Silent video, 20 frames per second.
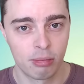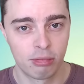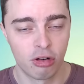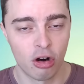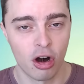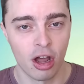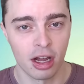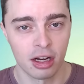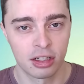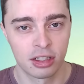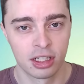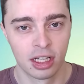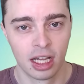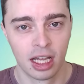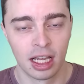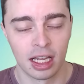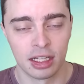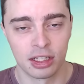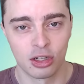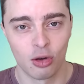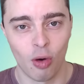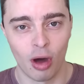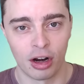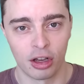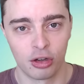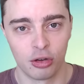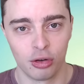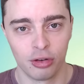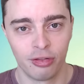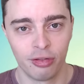product is quite a
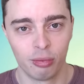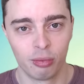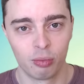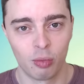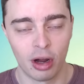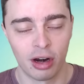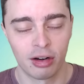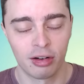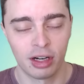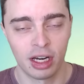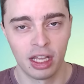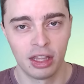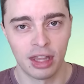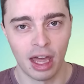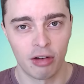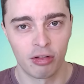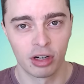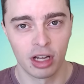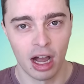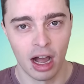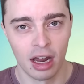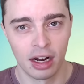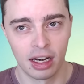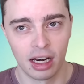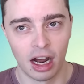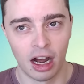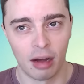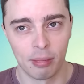good one in that regard.